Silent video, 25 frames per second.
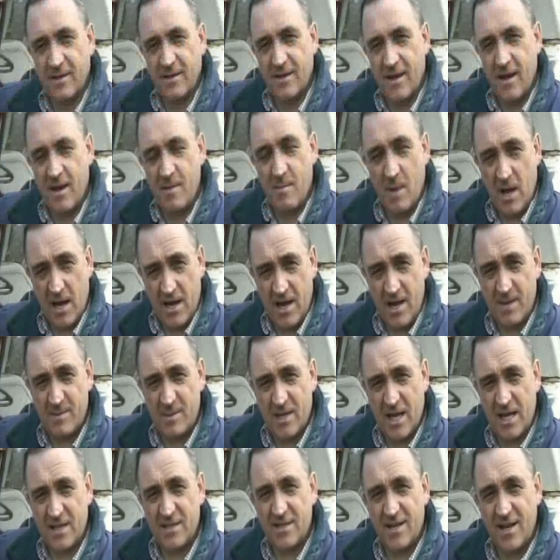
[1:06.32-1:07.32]
My
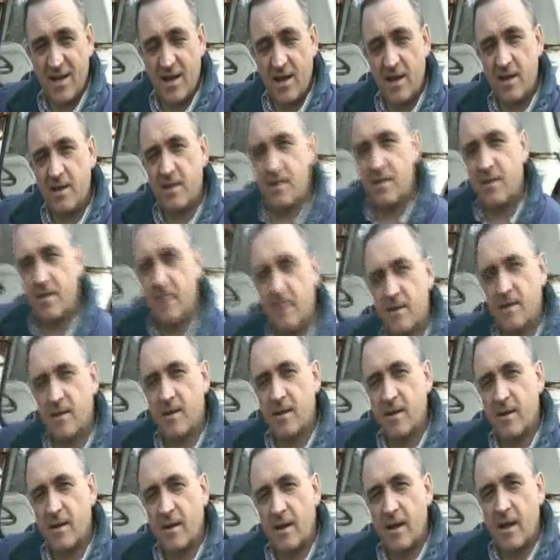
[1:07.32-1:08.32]
name's Anthony Heath
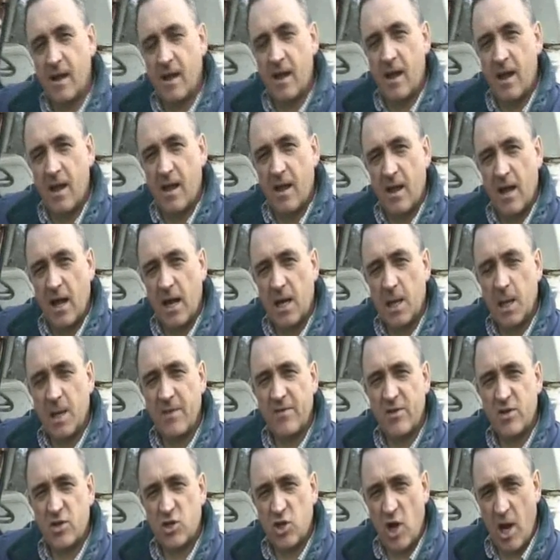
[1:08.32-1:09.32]
and I
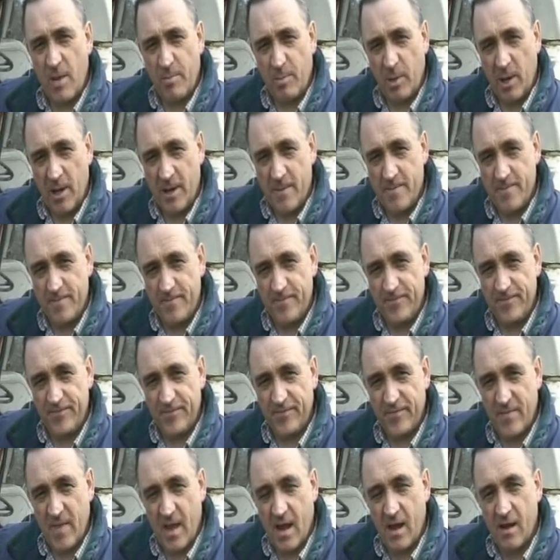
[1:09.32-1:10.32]
live at Shepley,
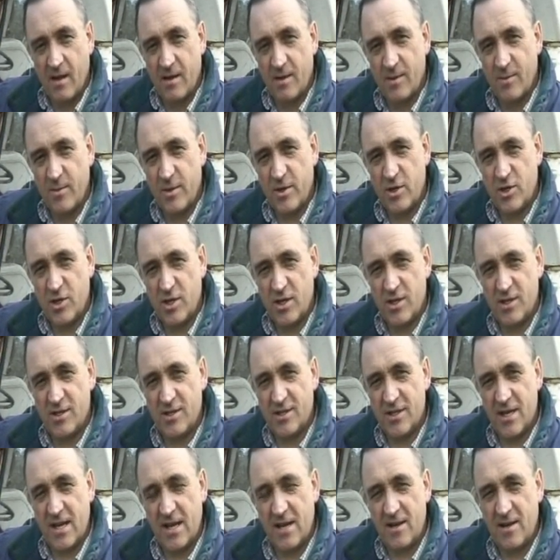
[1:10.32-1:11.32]
which
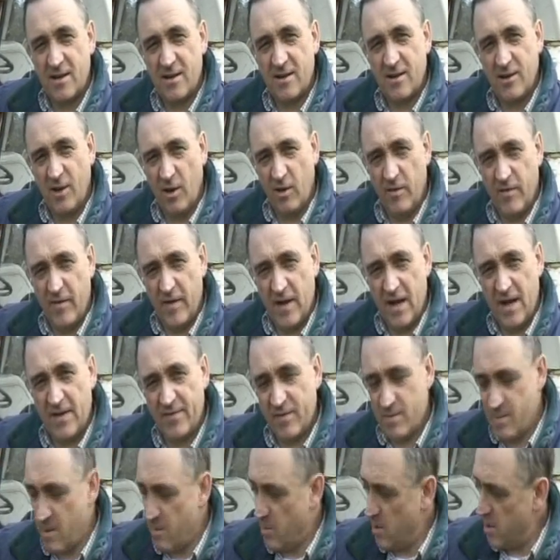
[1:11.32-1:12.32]
is not far
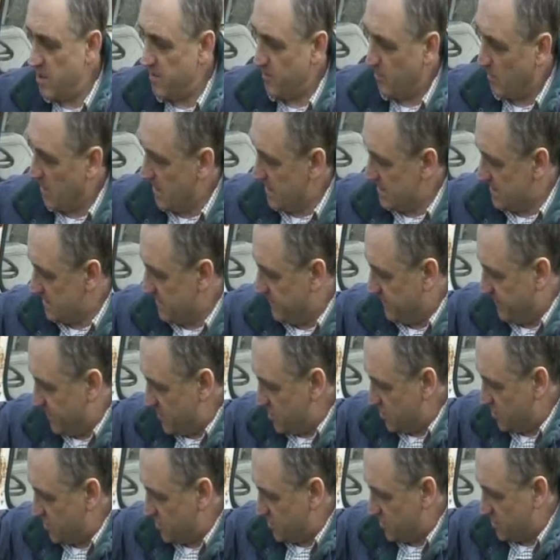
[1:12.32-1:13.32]
from the birthplace of
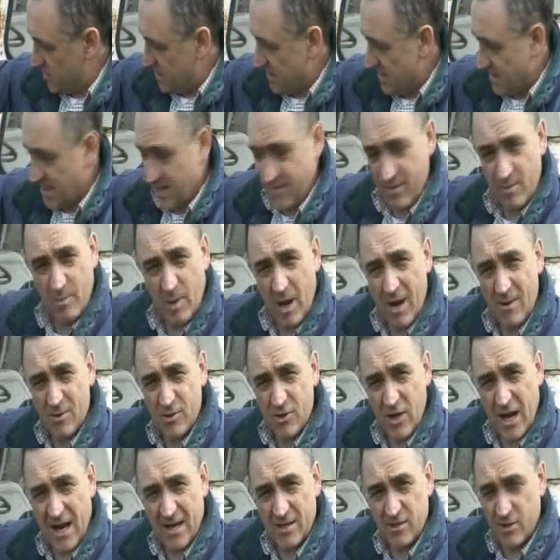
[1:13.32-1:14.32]
this David Brown
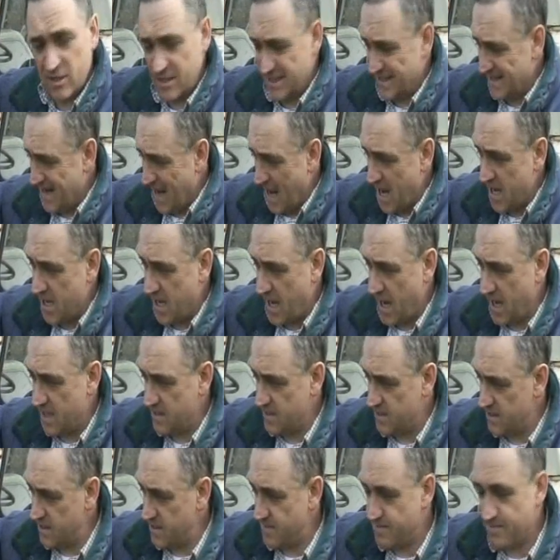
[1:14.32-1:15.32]
tractor. It's a
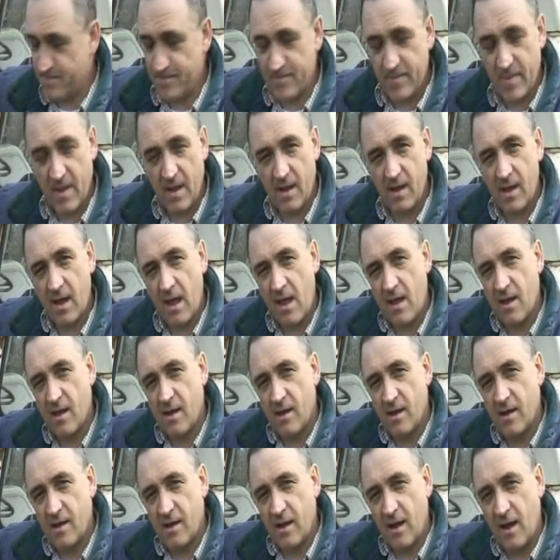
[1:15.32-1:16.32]
990.
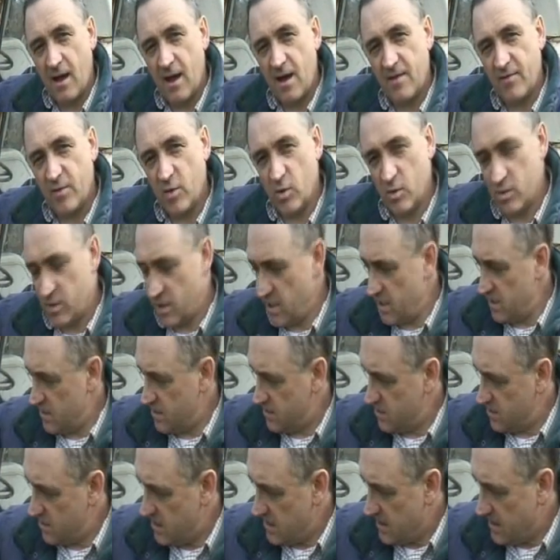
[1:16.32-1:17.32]
I've owned
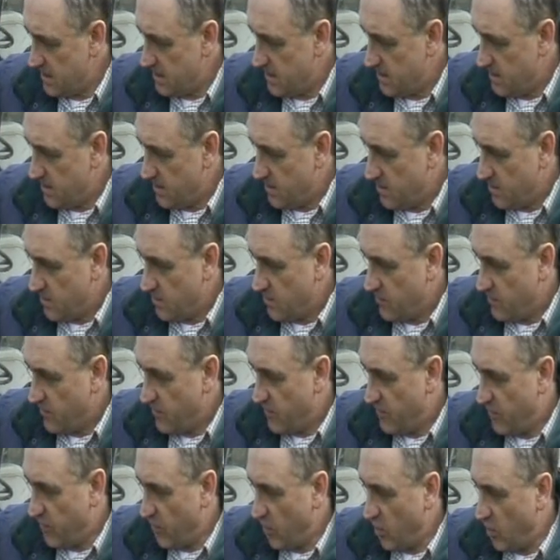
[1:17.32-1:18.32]
it
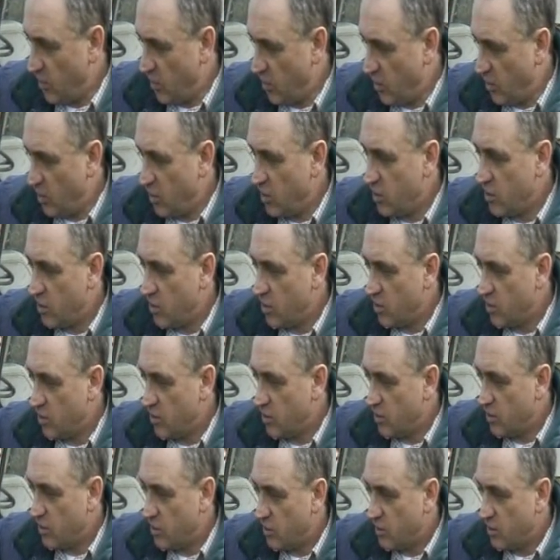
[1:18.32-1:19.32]
for
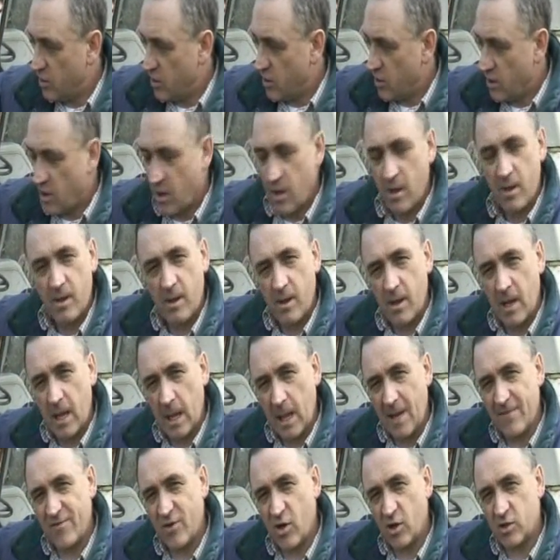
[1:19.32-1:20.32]

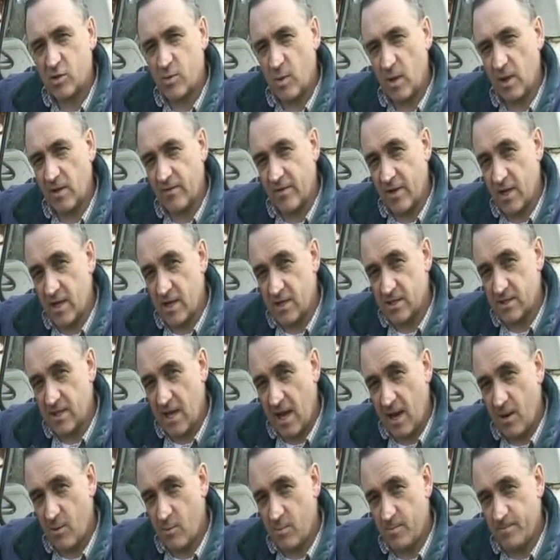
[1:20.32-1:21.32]
11 or 12 years
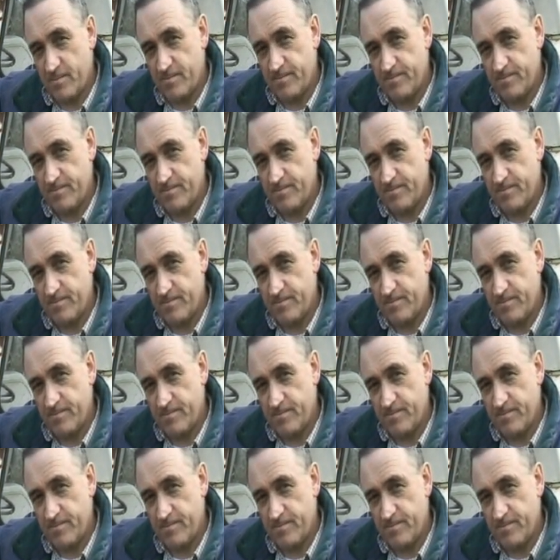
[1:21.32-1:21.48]
now.